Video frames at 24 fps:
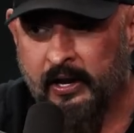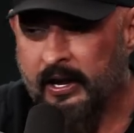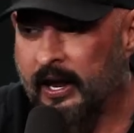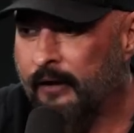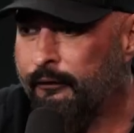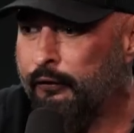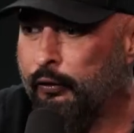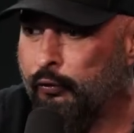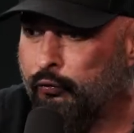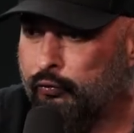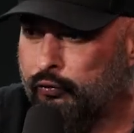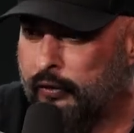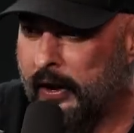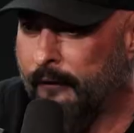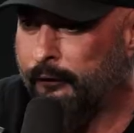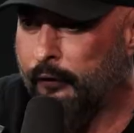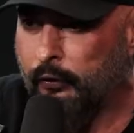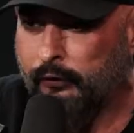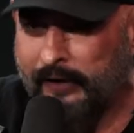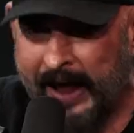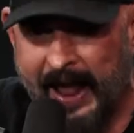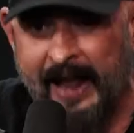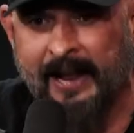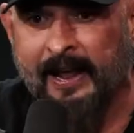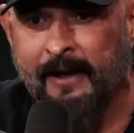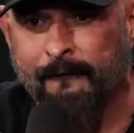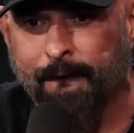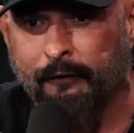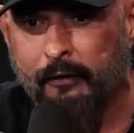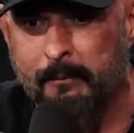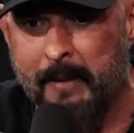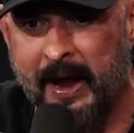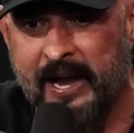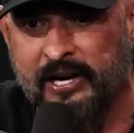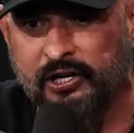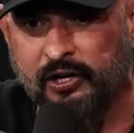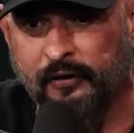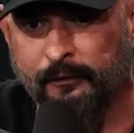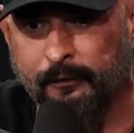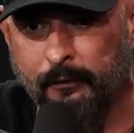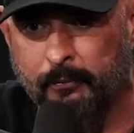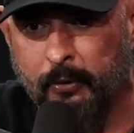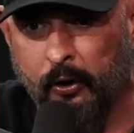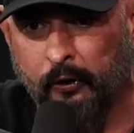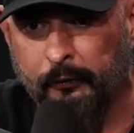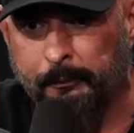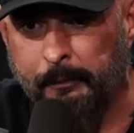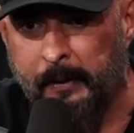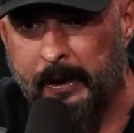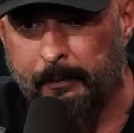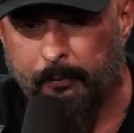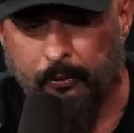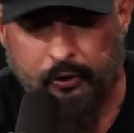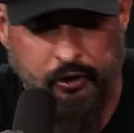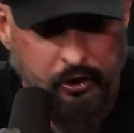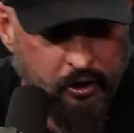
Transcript: If you if you take information from those people,